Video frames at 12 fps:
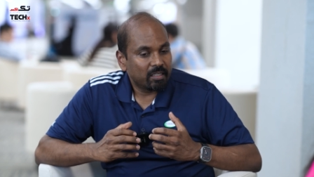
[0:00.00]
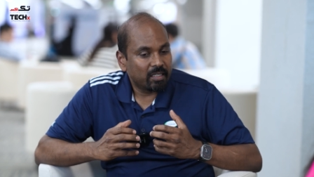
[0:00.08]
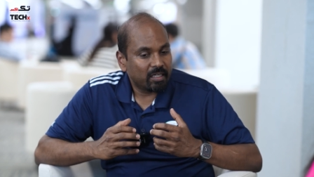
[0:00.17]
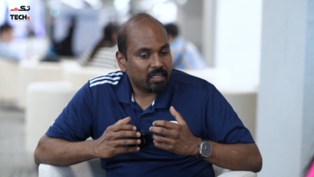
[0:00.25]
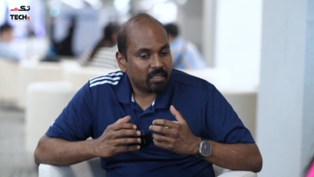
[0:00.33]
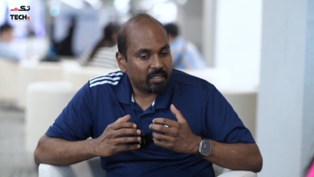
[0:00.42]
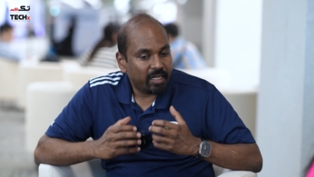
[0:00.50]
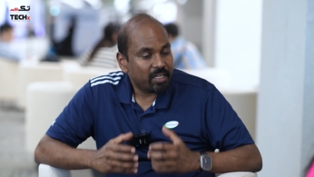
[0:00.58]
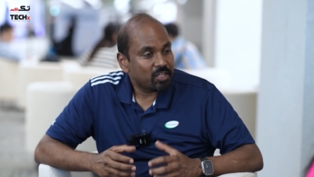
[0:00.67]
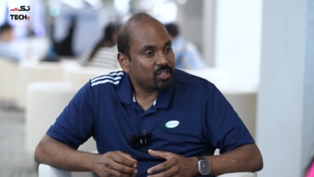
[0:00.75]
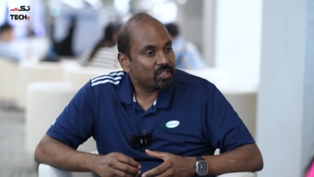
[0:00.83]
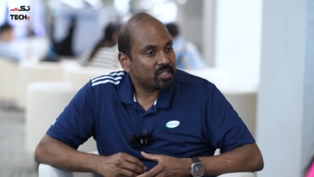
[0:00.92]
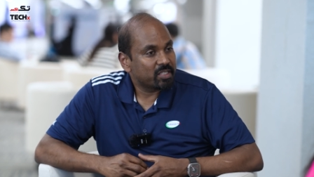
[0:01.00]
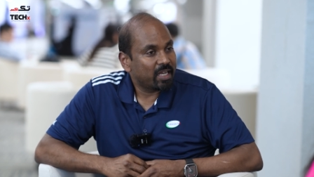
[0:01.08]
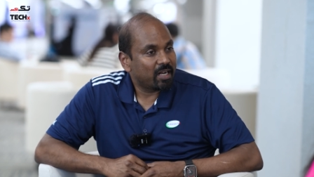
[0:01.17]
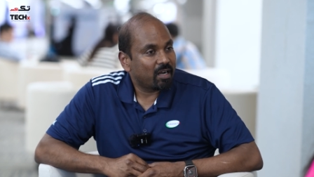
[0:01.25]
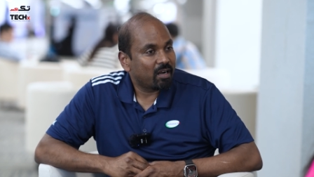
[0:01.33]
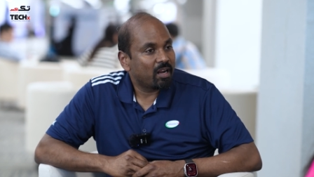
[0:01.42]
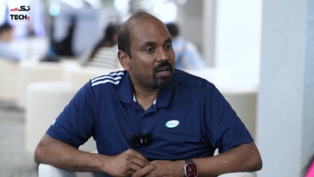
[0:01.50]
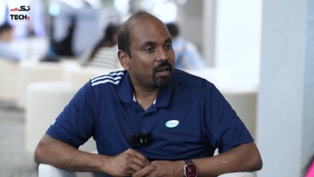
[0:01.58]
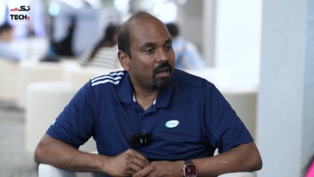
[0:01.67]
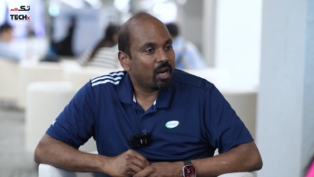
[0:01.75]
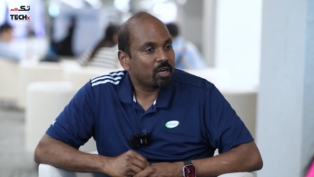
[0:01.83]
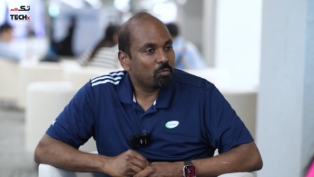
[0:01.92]
the data centers can run
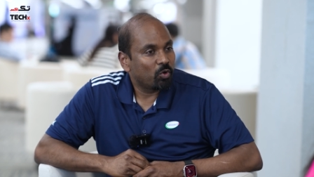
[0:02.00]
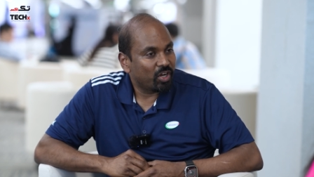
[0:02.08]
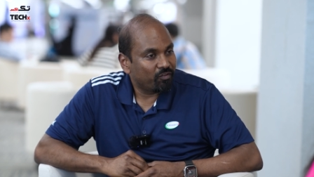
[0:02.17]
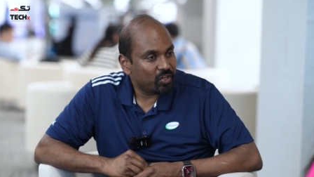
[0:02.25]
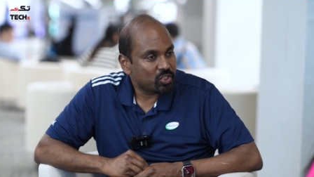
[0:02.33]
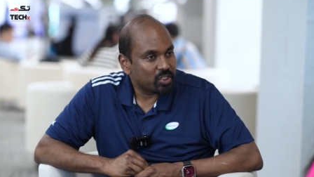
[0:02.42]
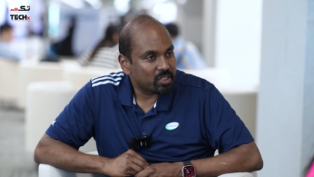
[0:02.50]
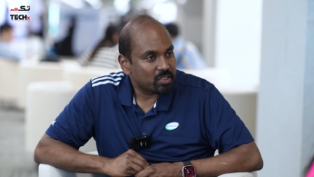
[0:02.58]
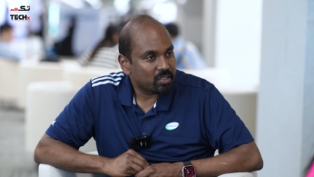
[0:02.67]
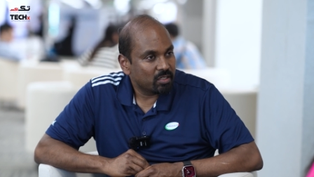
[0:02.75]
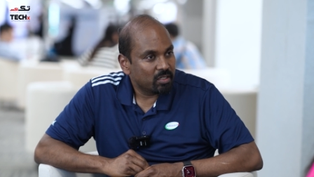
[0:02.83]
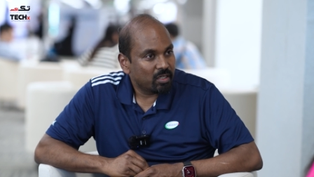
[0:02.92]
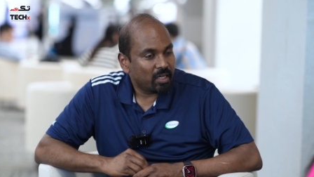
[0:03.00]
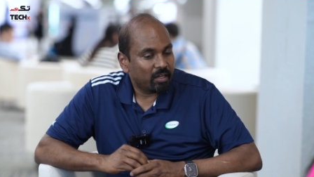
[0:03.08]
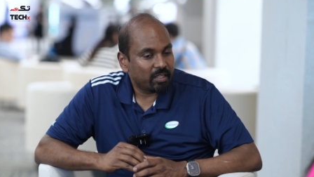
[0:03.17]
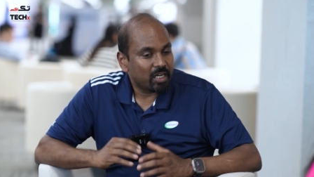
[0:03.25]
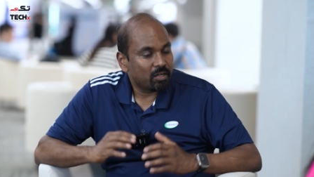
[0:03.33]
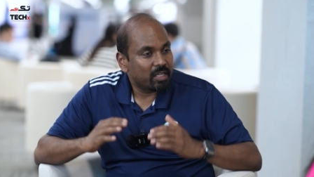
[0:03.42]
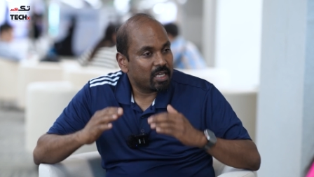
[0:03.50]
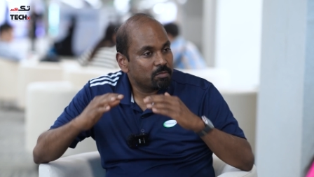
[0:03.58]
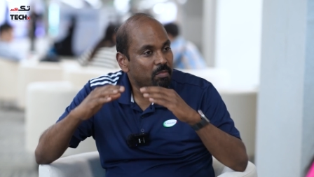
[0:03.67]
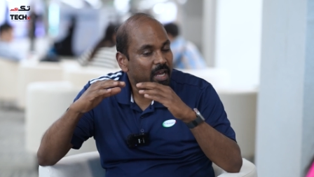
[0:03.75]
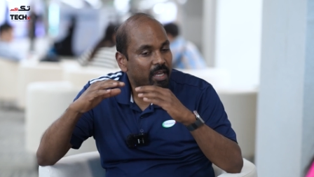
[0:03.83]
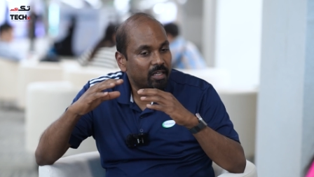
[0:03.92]
a lot more efficient. Yeah. That does
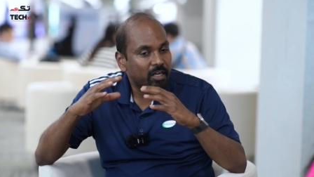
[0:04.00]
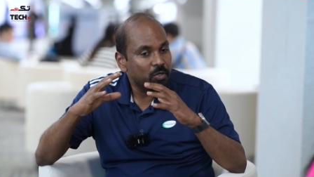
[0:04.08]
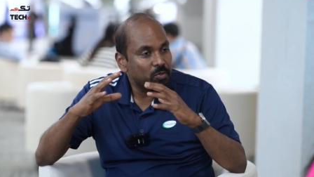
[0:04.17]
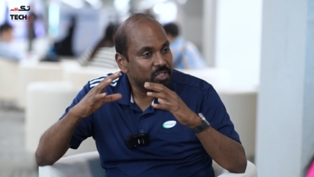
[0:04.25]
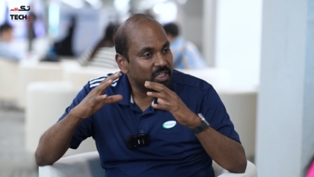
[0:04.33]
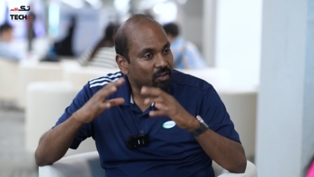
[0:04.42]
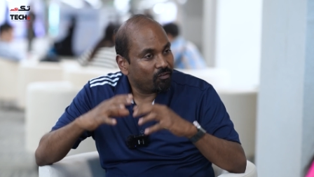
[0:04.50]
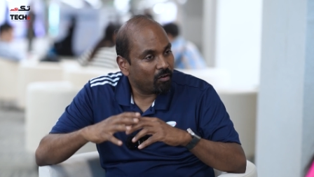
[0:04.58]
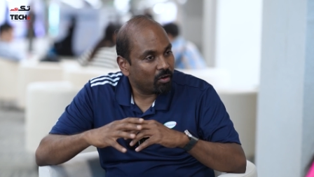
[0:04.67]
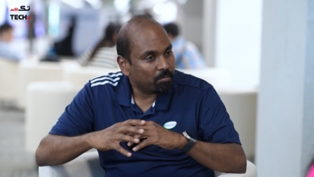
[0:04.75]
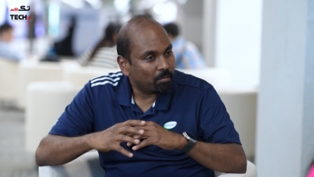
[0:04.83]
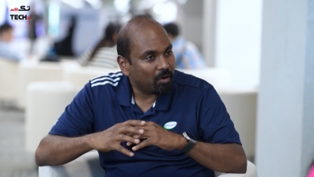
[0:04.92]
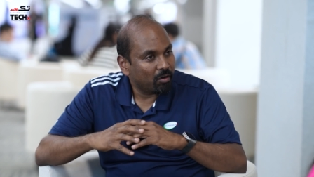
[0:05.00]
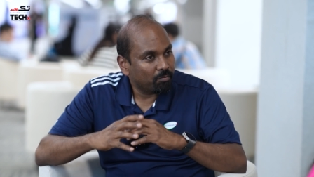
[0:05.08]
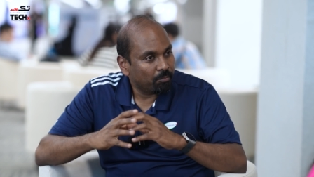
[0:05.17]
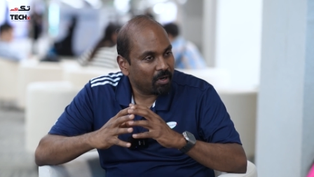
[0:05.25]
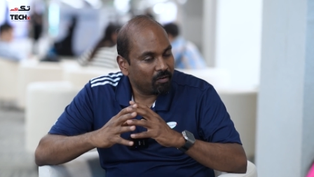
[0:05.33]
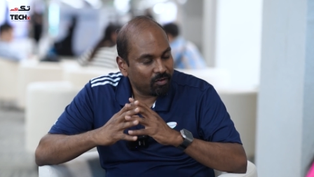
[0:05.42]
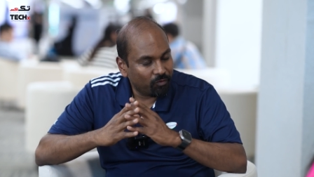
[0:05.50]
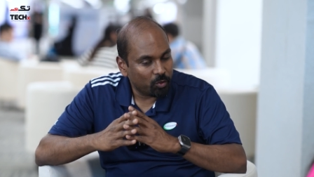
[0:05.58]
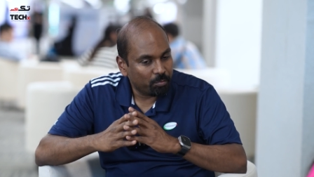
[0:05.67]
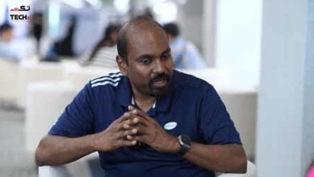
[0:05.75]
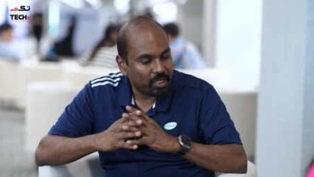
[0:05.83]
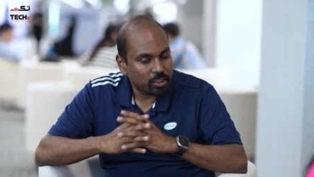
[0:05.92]
by reducing the power
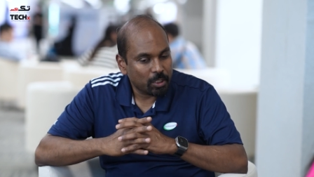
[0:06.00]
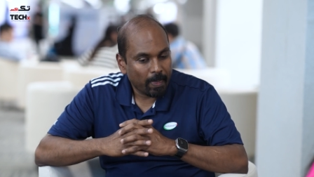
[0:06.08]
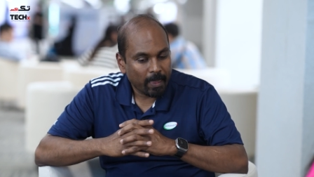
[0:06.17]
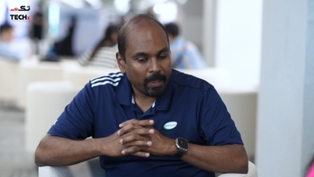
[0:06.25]
footprint